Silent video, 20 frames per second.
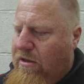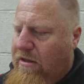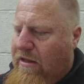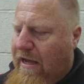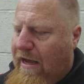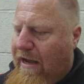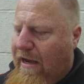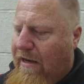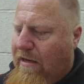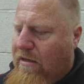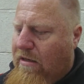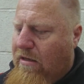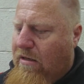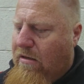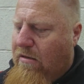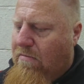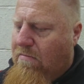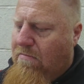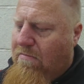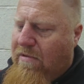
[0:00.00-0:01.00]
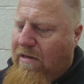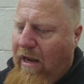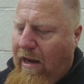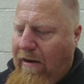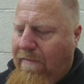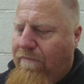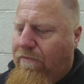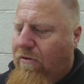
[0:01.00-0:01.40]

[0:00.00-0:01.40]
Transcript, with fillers: that take